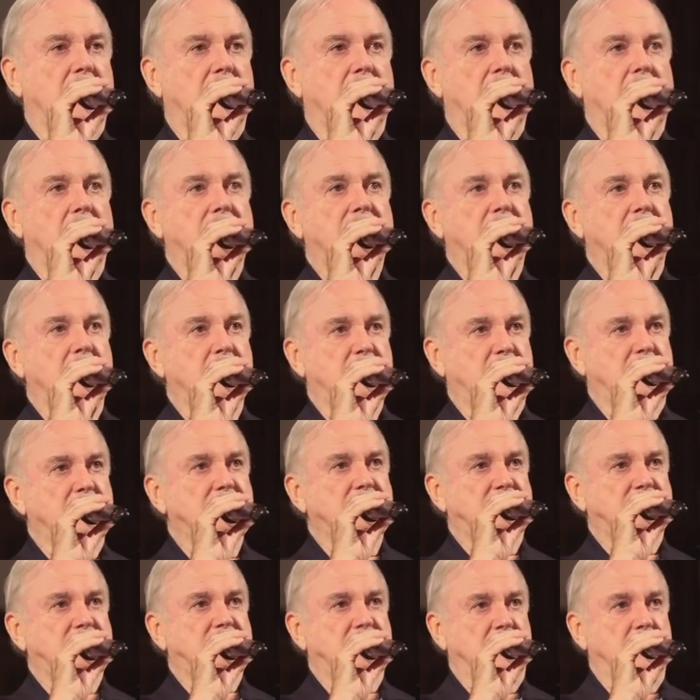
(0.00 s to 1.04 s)
And they both
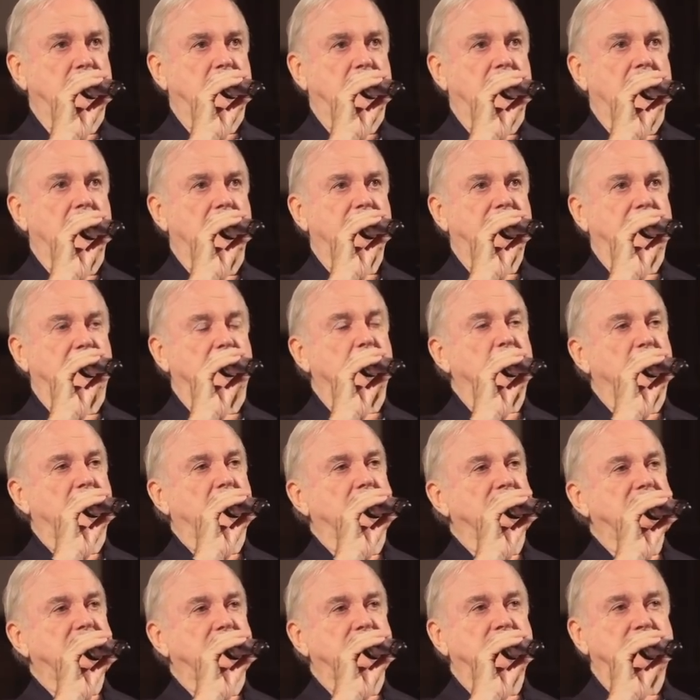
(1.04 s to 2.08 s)
stopped laughing,
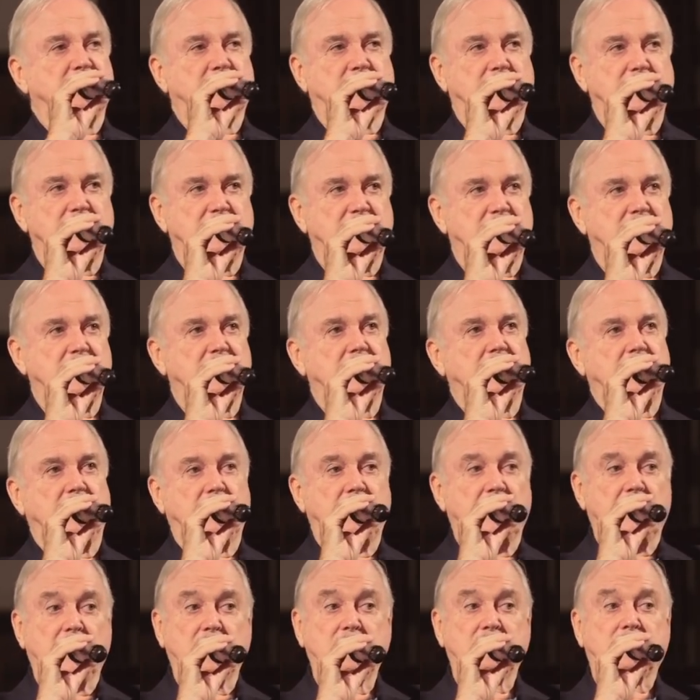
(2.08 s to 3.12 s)
because it was considered,
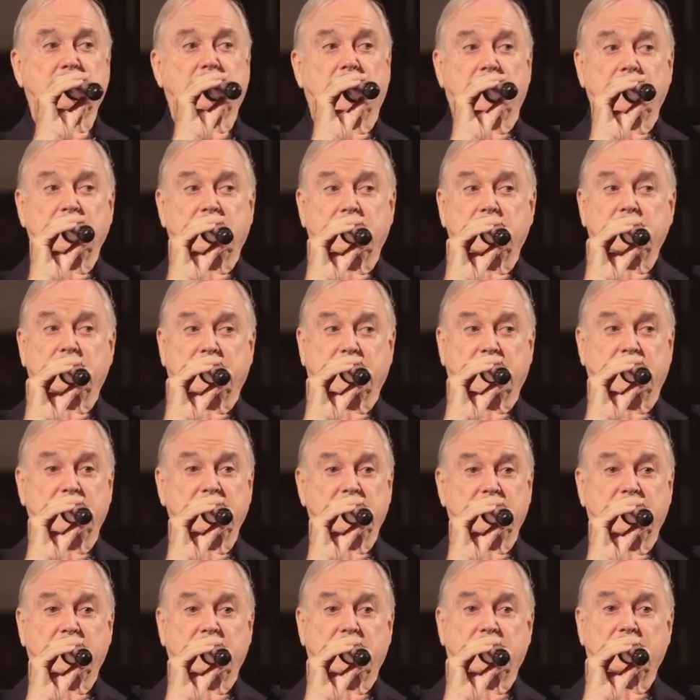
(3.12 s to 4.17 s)
in those days, it was
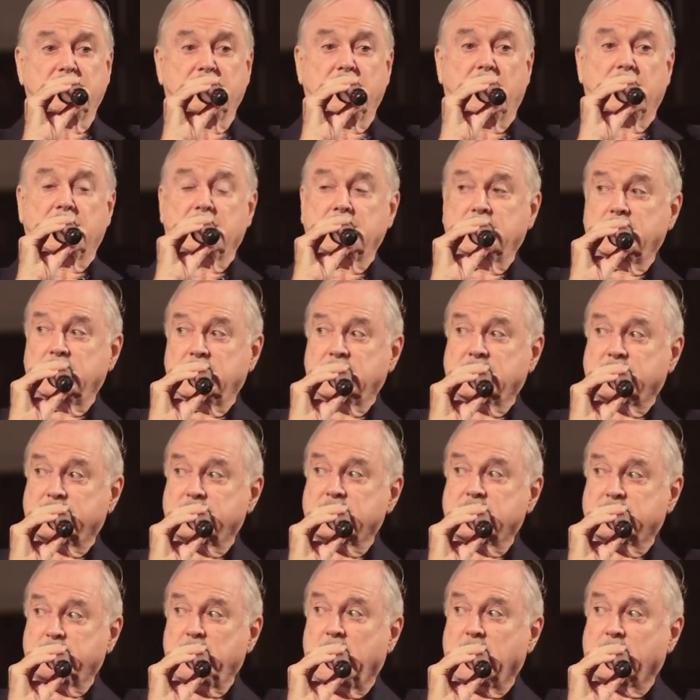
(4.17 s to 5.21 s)
considered rather
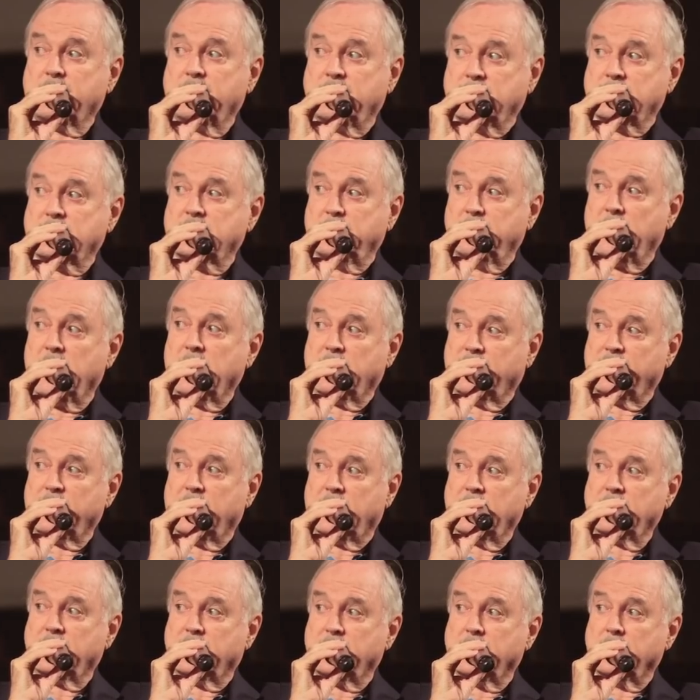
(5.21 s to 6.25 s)
disrespectful to make
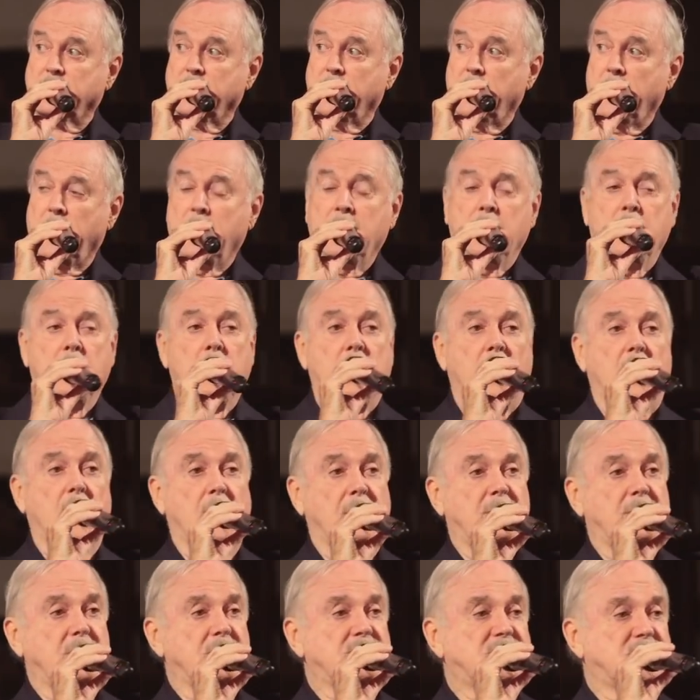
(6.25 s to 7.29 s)
fun of them. Yeah.
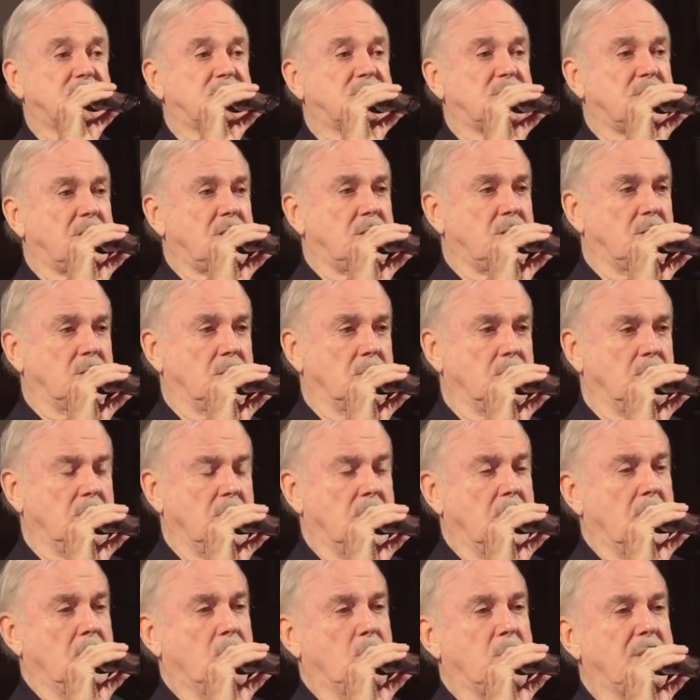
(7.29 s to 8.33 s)
And this show
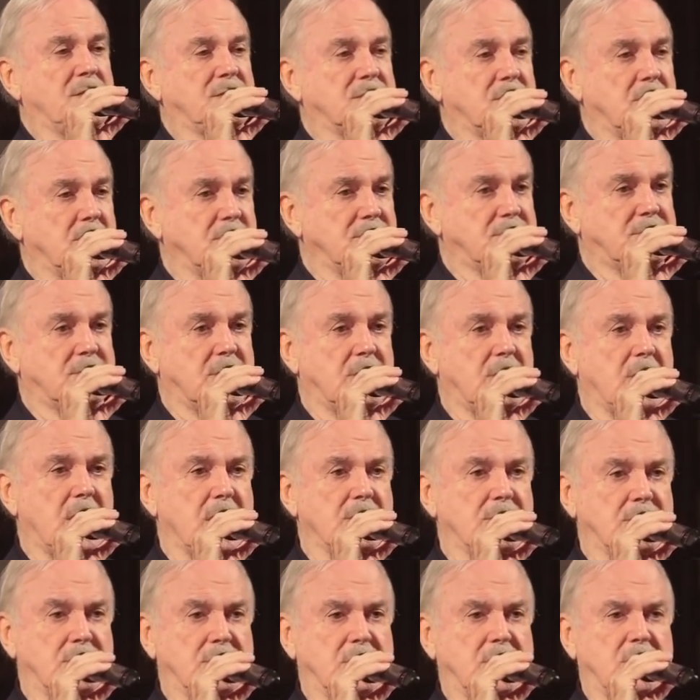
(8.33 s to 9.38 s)
went on to
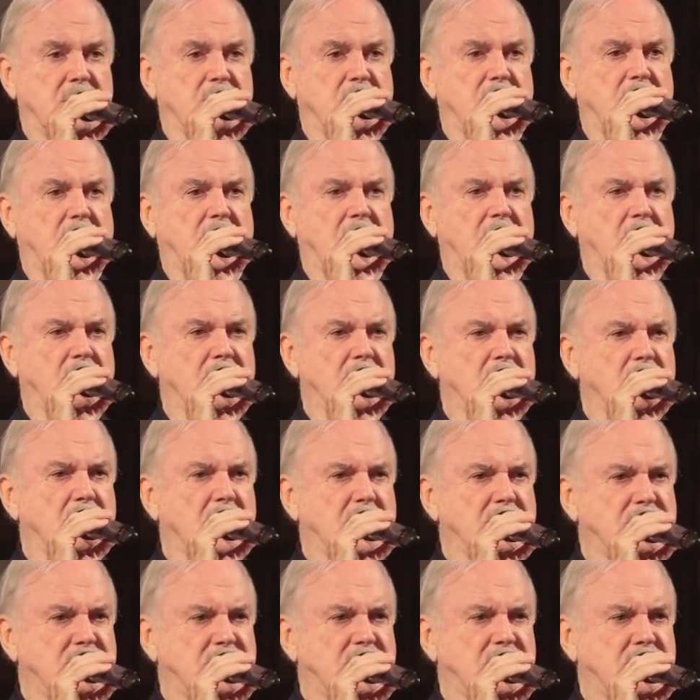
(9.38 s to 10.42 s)
London. It became the
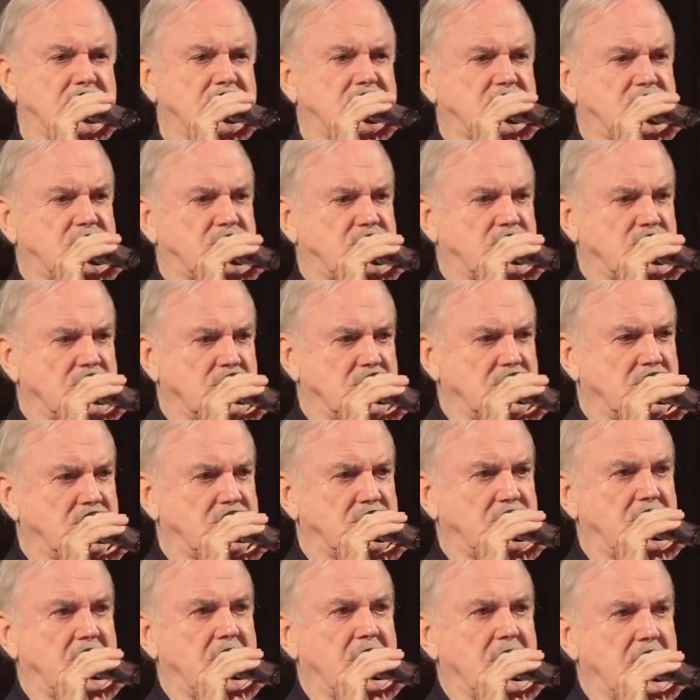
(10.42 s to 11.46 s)
most
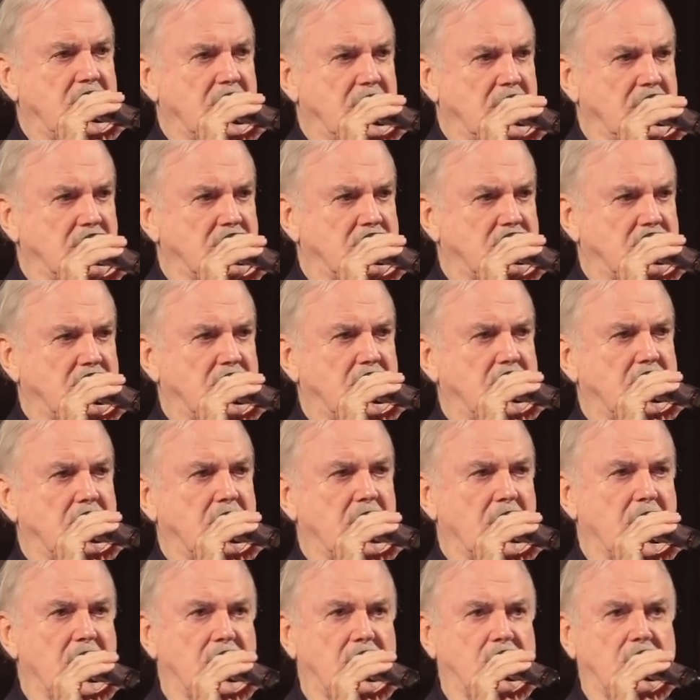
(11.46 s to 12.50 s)
extraordinary hit
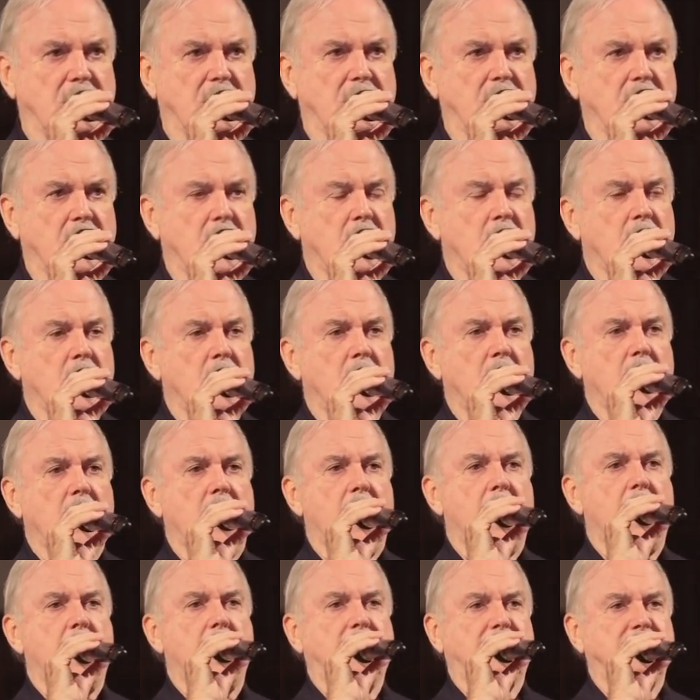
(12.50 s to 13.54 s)
in London.
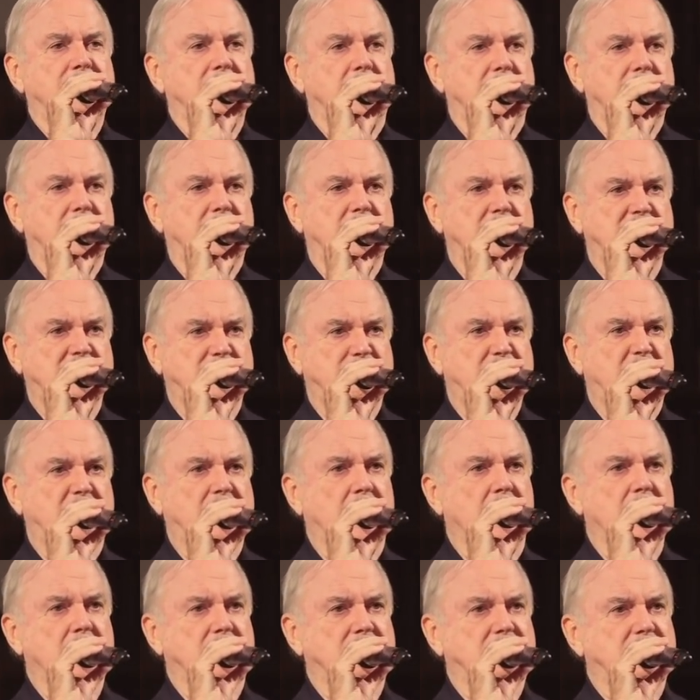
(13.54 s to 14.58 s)
And this
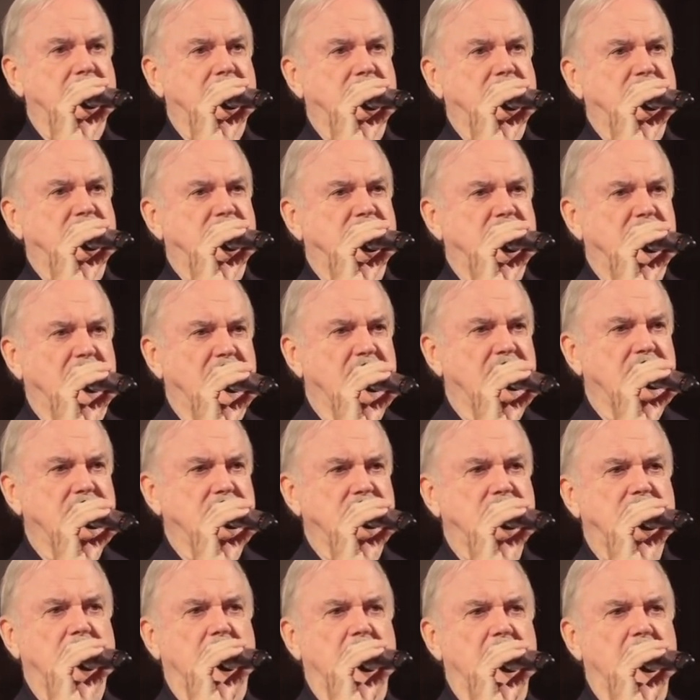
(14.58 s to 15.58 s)
began to change